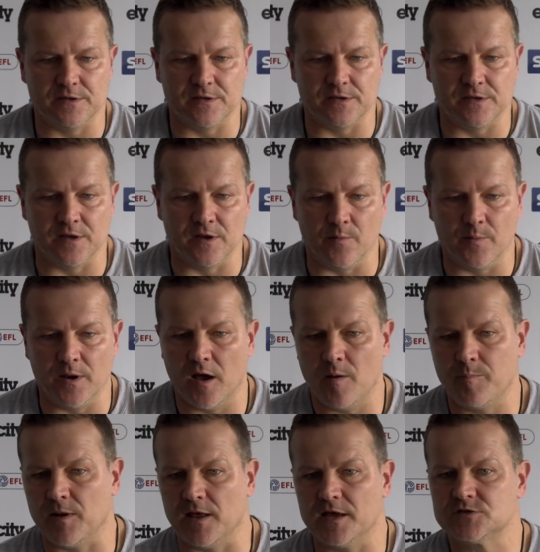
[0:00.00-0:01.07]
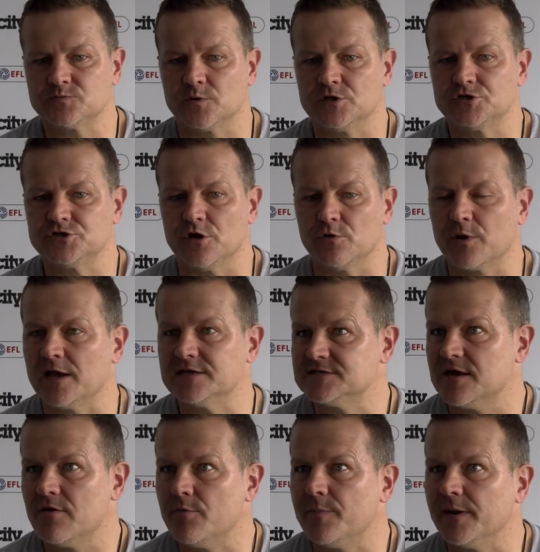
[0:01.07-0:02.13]
you know, and our players want to showcase
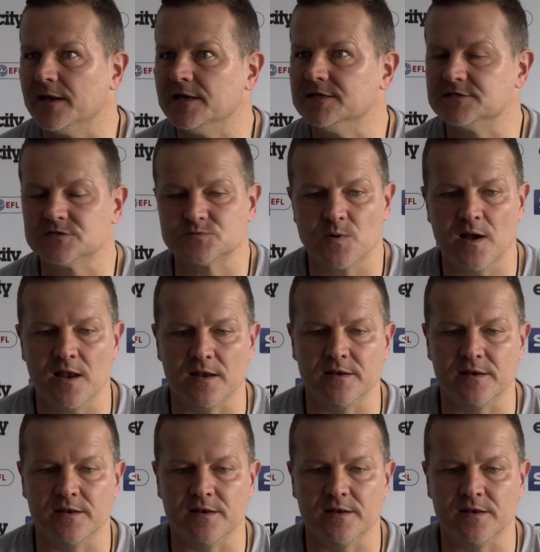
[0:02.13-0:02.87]
their abilities as well.